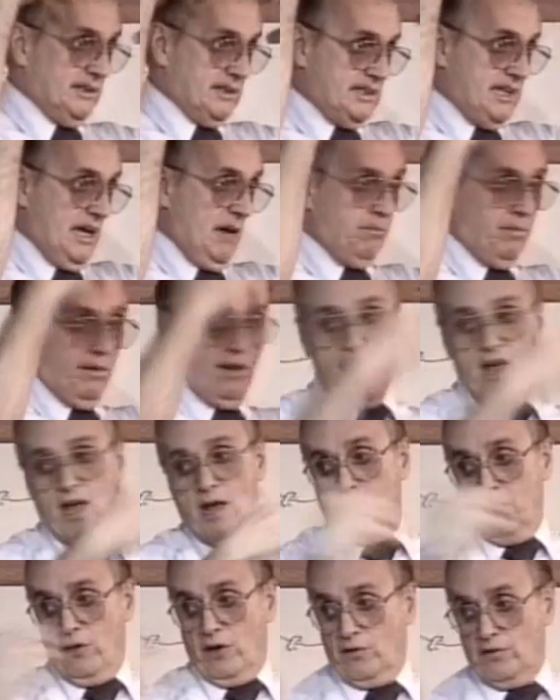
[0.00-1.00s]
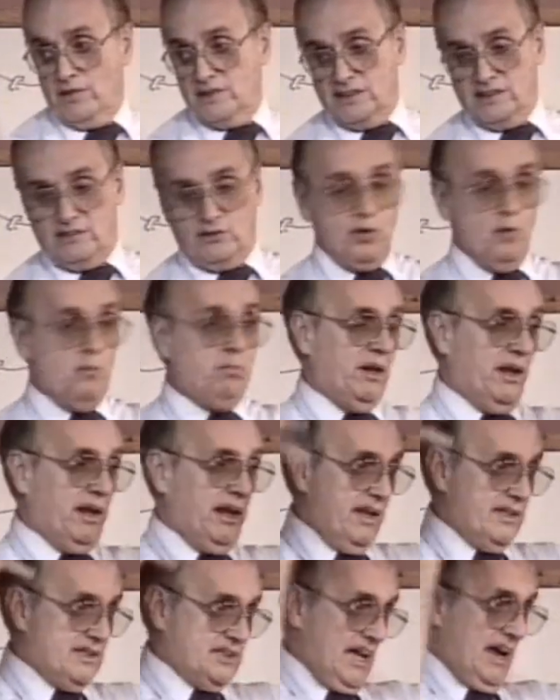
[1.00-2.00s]
and the temple because it
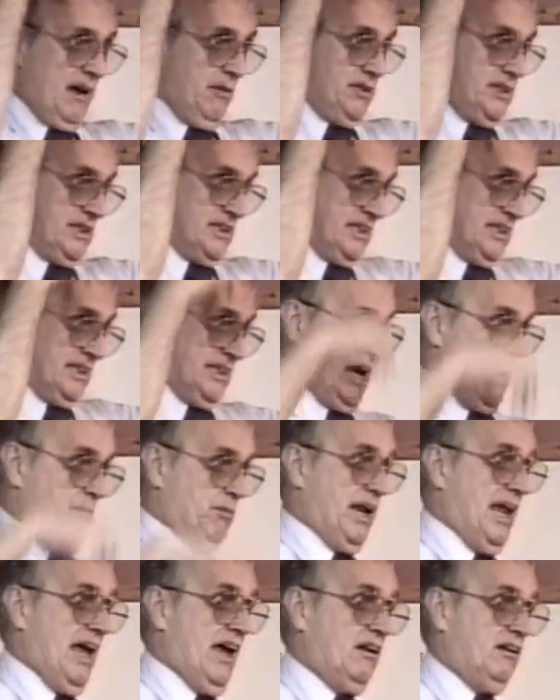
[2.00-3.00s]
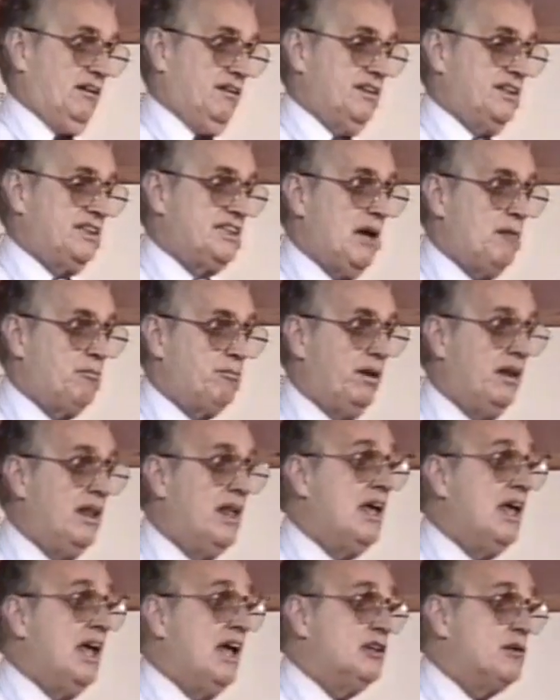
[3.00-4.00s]
duplicates that which is the tabernacle of the temple
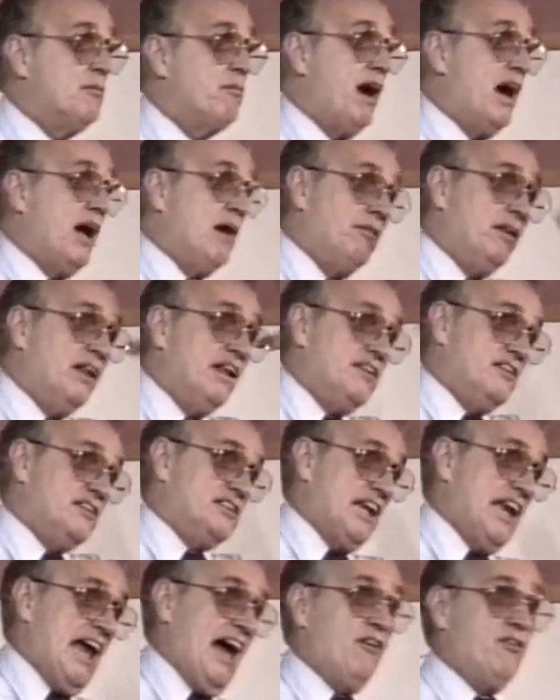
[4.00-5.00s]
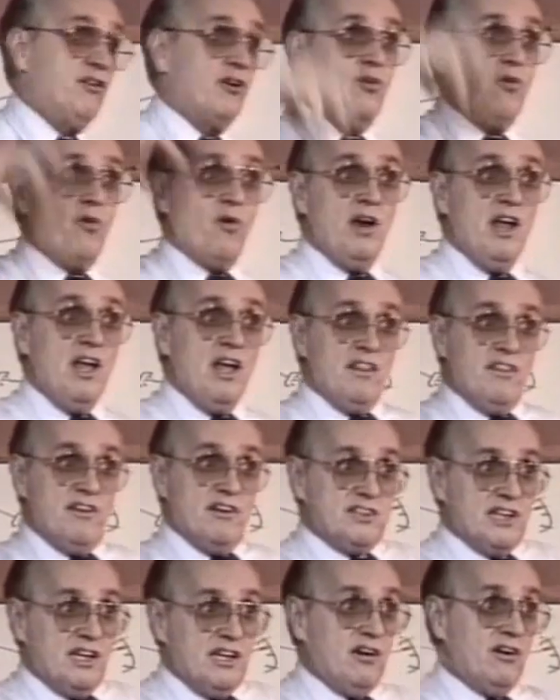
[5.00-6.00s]
in the Bible. There's an outer court,
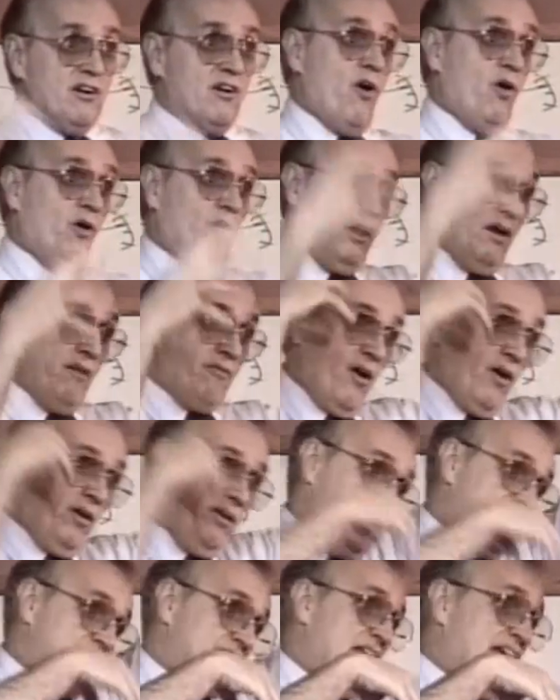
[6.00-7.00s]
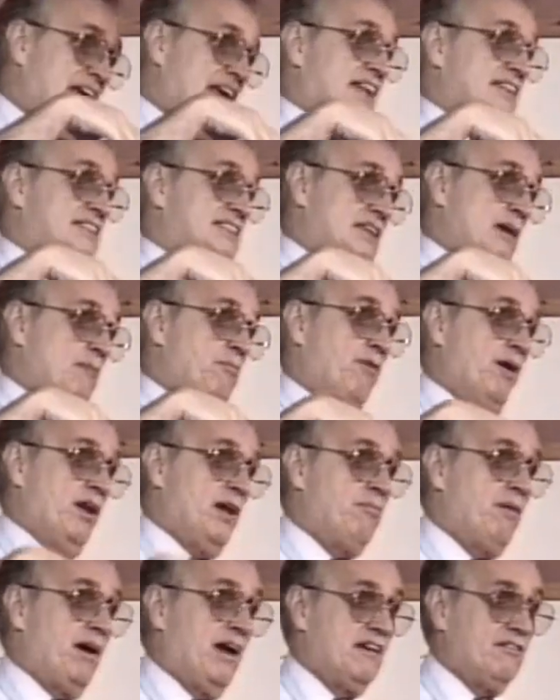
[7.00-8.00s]
there's an inner holy of holies, and it's
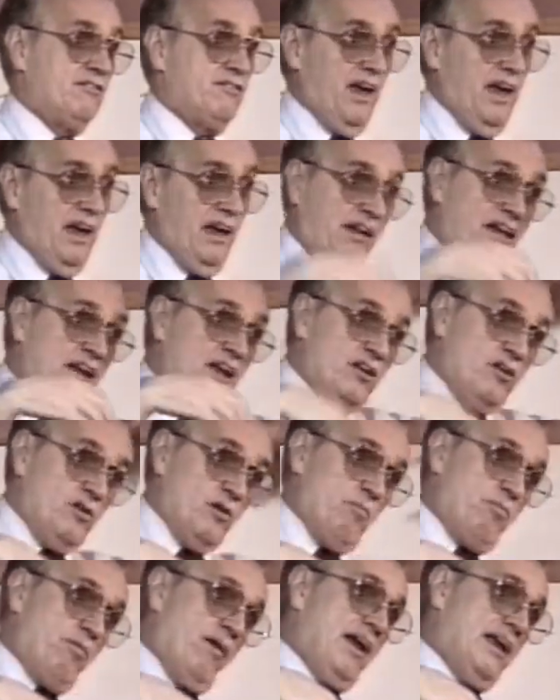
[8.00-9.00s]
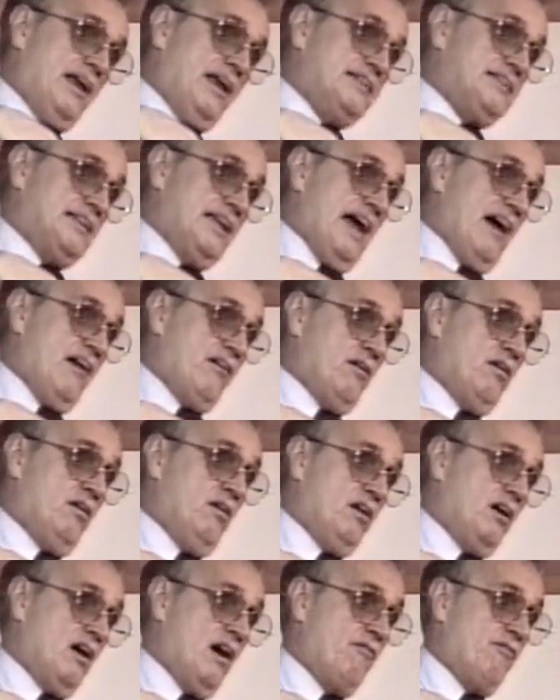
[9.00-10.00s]
separated by a veil. Your brain has an
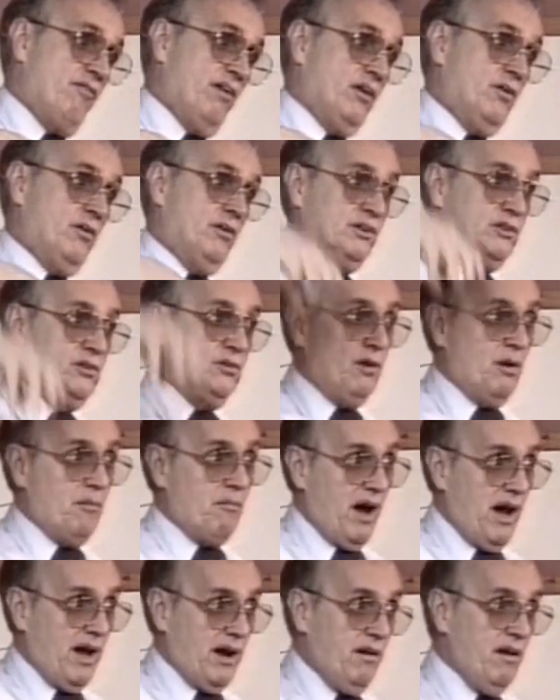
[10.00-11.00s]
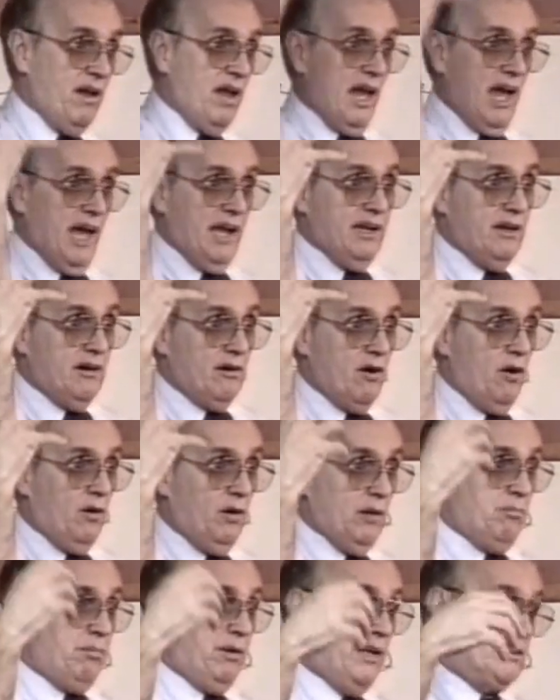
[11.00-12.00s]
outer covering called dura mater, an inner
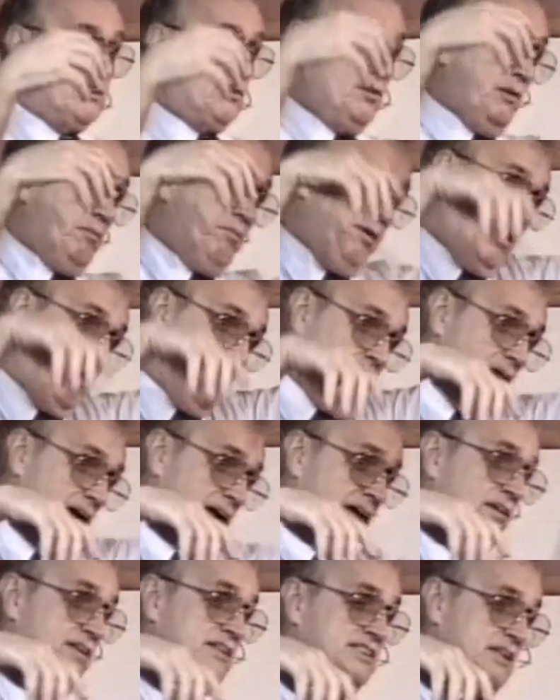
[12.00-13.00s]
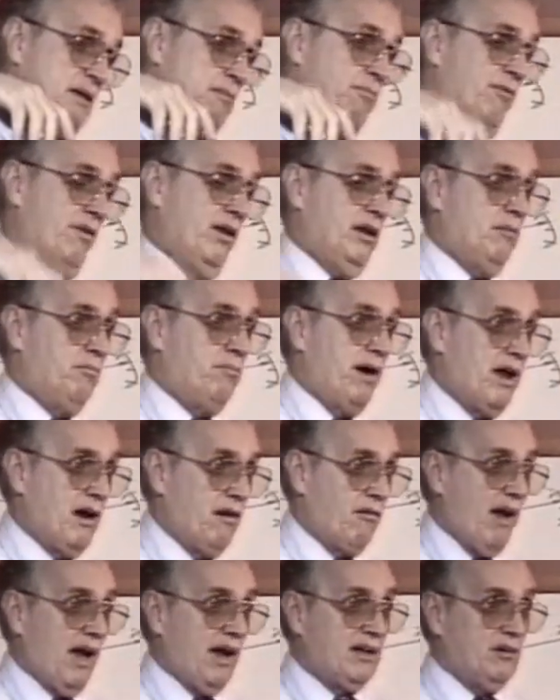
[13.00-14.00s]
holy place called pia mater, separated by
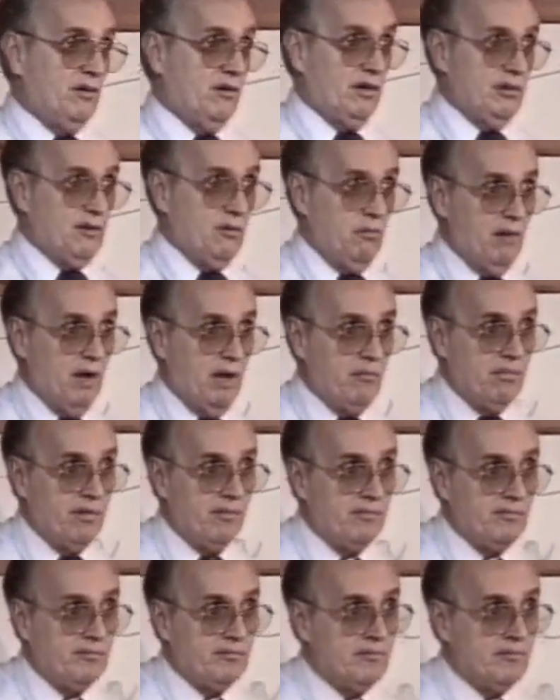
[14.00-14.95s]
arachnoid, the web.